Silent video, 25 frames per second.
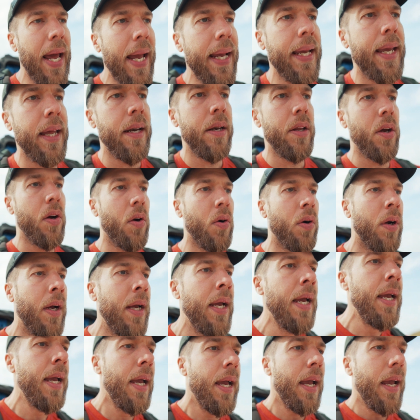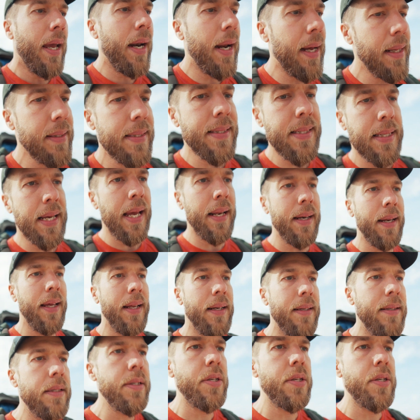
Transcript: I can do, and I'll send it